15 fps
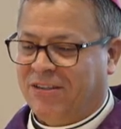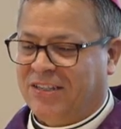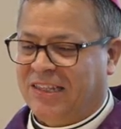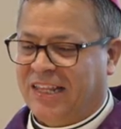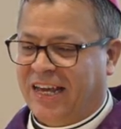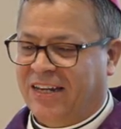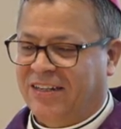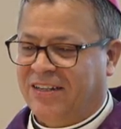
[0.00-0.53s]

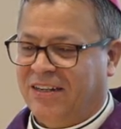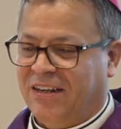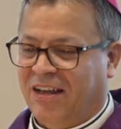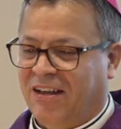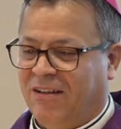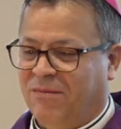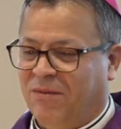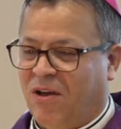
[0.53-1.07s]
Lent.
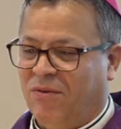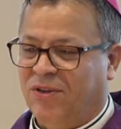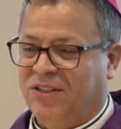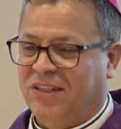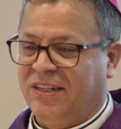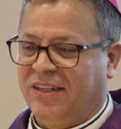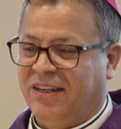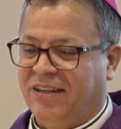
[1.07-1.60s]

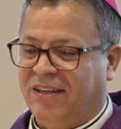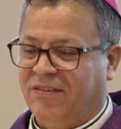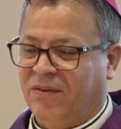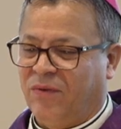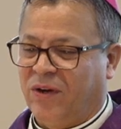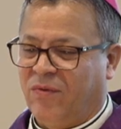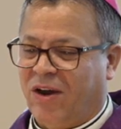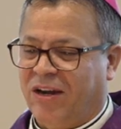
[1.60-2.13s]
Obviously, the
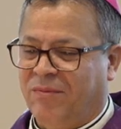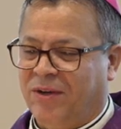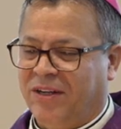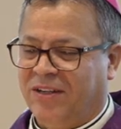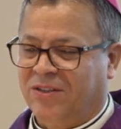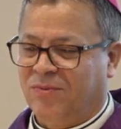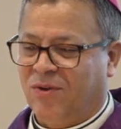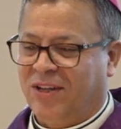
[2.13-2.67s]

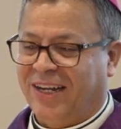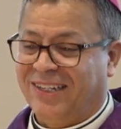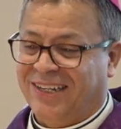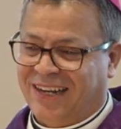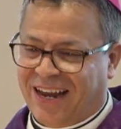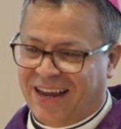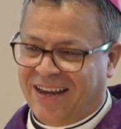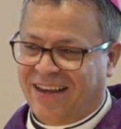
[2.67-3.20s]
requirement is more like
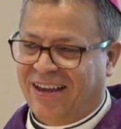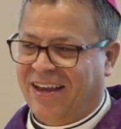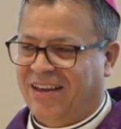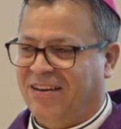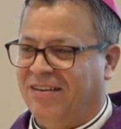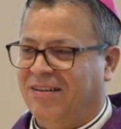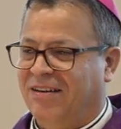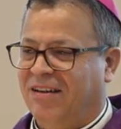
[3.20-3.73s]
today
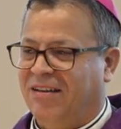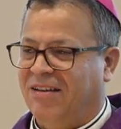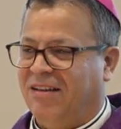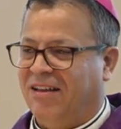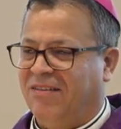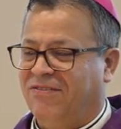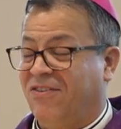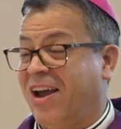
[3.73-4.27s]
and
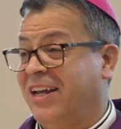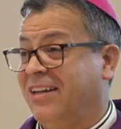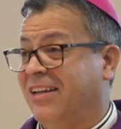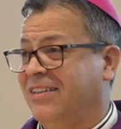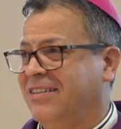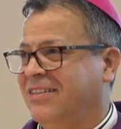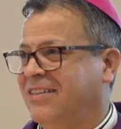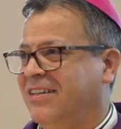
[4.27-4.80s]

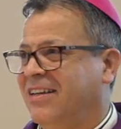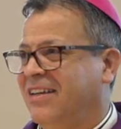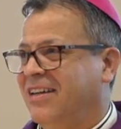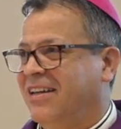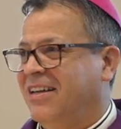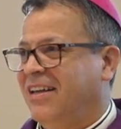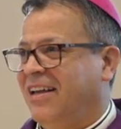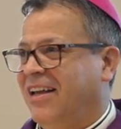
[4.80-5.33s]
Fridays
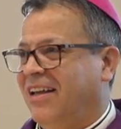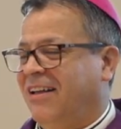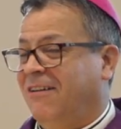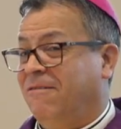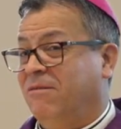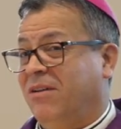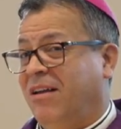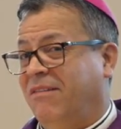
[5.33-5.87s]

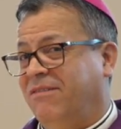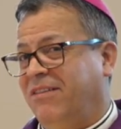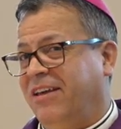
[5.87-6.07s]
of